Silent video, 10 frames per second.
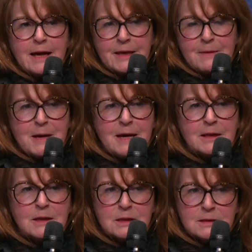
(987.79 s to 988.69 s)

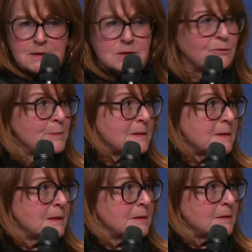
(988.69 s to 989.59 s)
IMI, Initiative
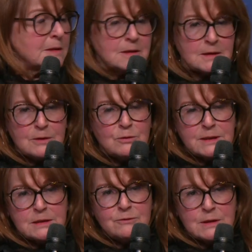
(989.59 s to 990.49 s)
Medicine,
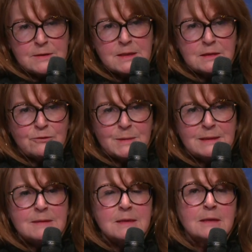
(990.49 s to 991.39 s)
Innovative Initiative
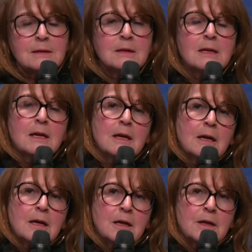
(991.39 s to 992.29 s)
Medicine,
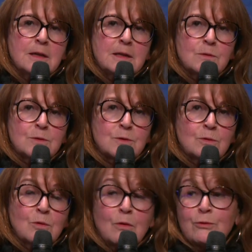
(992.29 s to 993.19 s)
in
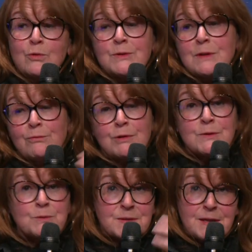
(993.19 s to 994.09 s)
also, of course, in
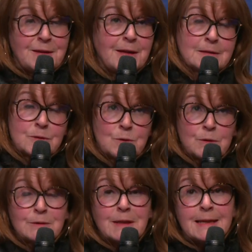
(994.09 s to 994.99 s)
France with ANR and so on.